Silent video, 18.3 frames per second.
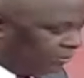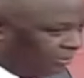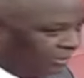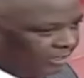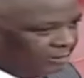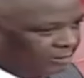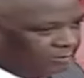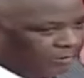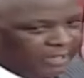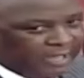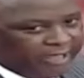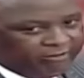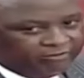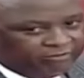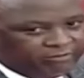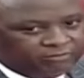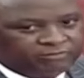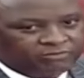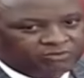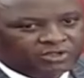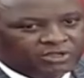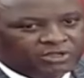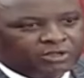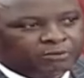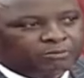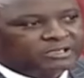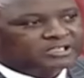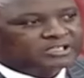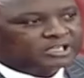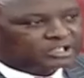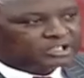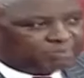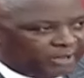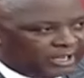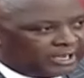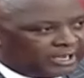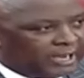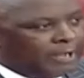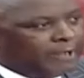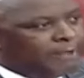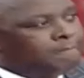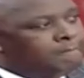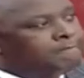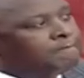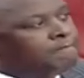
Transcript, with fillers: be, behave. Mr. Speaker,